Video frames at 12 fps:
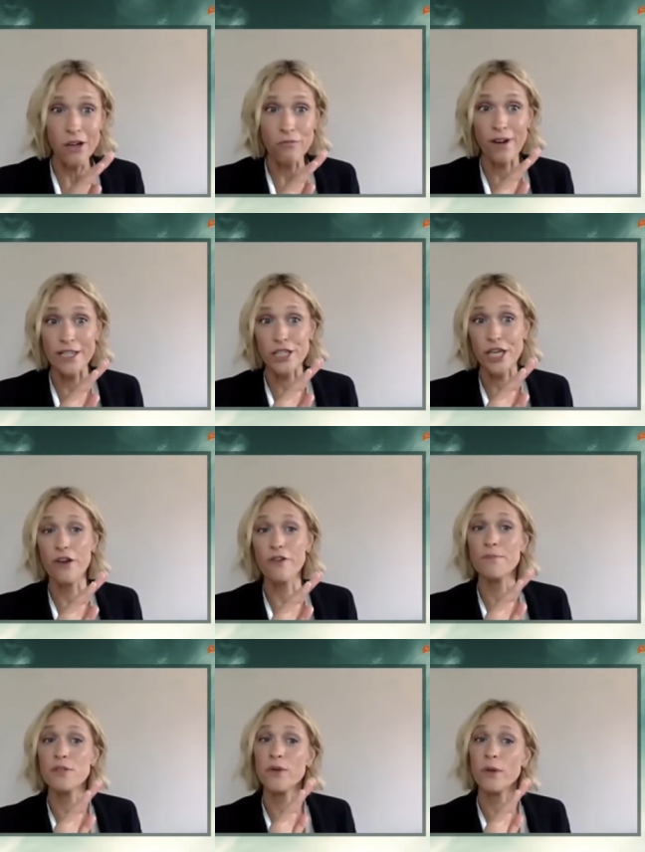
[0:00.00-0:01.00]
ratio
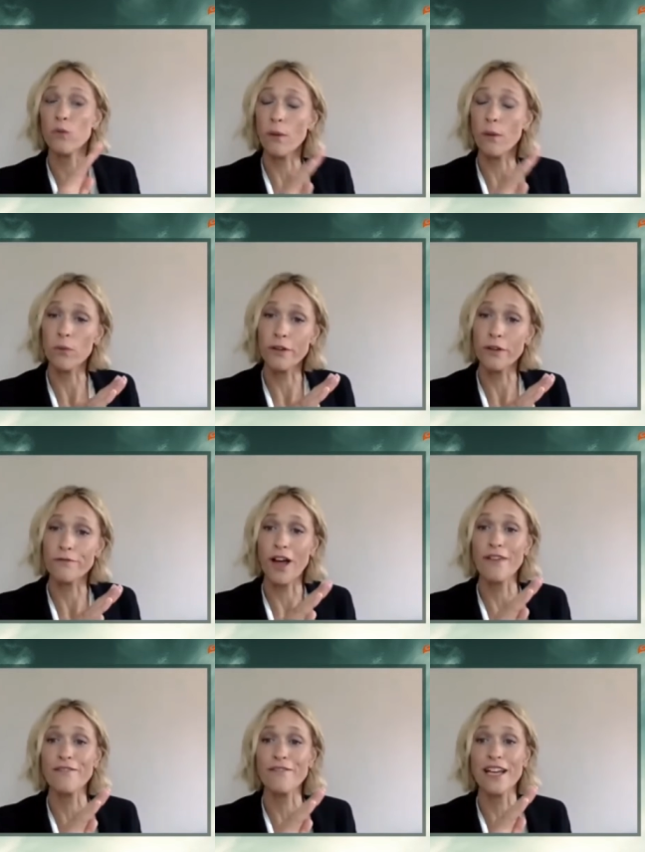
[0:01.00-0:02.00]
of between
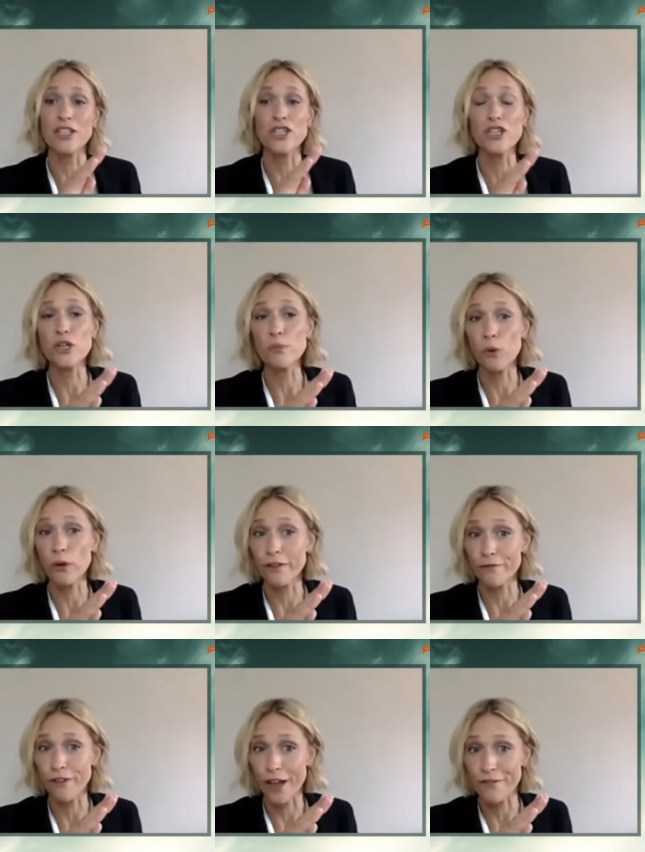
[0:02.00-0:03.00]
1.5 and
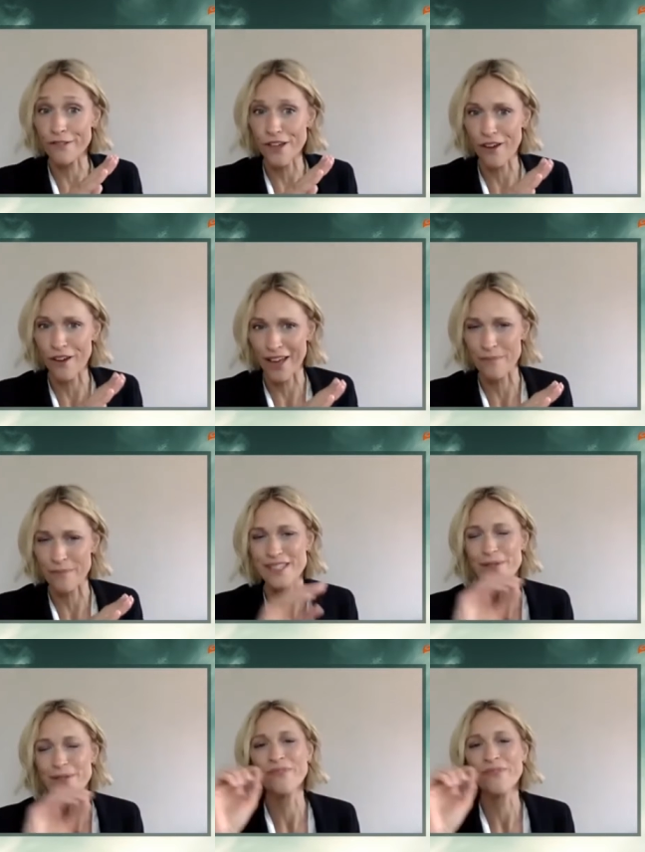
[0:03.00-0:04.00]
2.5
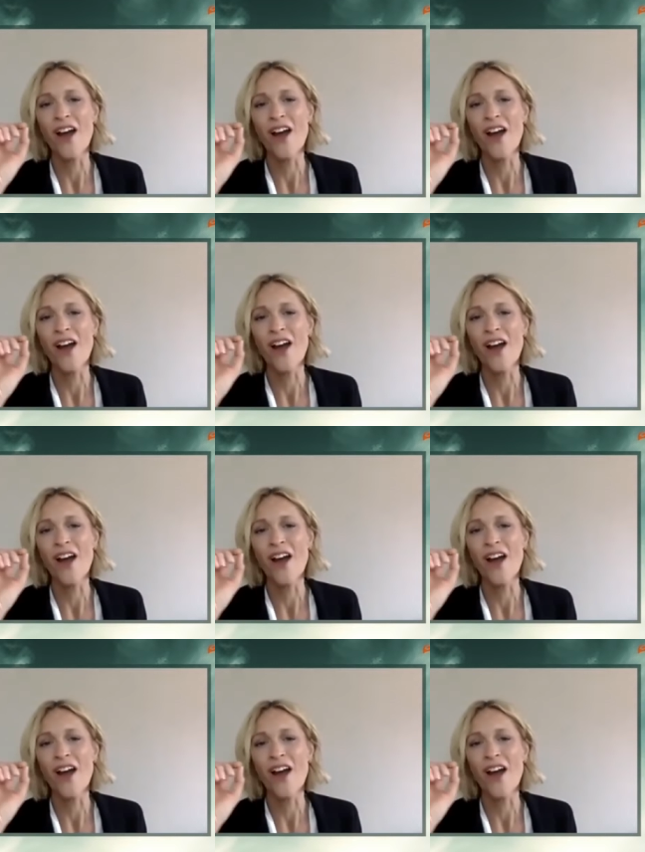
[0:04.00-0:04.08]
times.